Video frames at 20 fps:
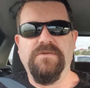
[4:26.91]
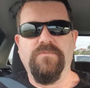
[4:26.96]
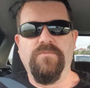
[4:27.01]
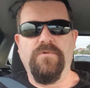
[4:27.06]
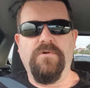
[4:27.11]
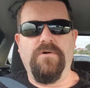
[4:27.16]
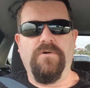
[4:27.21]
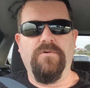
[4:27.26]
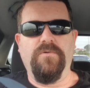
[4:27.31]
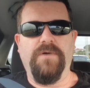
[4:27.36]

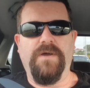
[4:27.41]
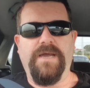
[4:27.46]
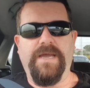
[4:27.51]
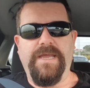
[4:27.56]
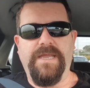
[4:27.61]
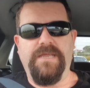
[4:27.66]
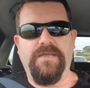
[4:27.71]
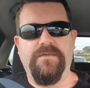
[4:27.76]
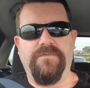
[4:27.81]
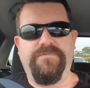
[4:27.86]
Well,
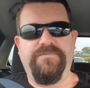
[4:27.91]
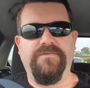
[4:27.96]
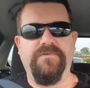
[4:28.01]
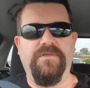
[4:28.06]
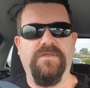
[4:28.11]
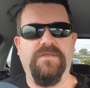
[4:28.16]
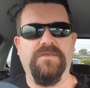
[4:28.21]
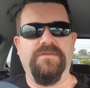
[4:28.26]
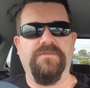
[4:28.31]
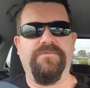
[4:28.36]

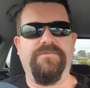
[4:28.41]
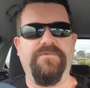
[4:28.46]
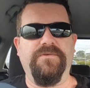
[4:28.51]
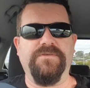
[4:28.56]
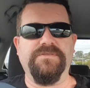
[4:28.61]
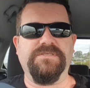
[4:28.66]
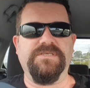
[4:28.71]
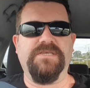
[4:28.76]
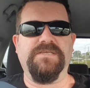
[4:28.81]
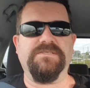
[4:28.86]
an
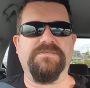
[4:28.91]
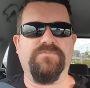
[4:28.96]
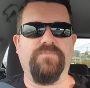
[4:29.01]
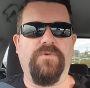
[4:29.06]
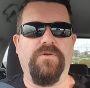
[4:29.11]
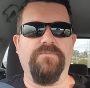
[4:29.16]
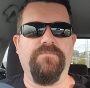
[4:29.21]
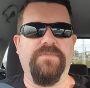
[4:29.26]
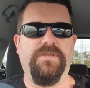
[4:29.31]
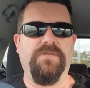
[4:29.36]
enthusiast
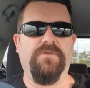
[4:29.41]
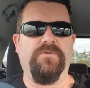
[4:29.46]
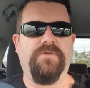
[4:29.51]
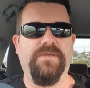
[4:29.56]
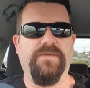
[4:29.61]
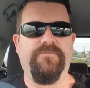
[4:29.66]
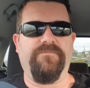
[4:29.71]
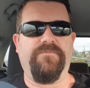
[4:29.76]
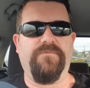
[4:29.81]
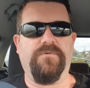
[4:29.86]
won't be
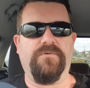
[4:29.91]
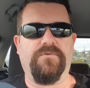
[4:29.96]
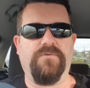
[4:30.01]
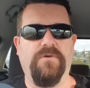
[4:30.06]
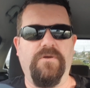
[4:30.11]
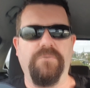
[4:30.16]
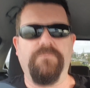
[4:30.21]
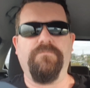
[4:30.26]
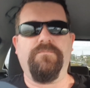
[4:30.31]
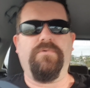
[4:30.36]
looking for a
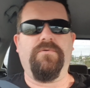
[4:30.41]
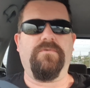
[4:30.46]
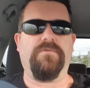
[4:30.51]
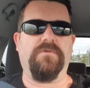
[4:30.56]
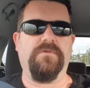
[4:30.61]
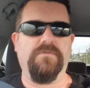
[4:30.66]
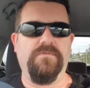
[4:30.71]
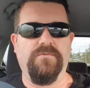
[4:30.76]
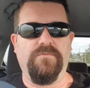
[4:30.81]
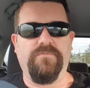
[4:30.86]
Chromebook
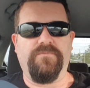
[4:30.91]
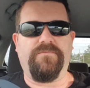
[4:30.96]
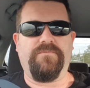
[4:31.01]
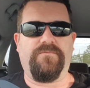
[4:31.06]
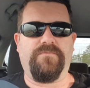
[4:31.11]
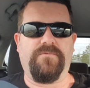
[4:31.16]
or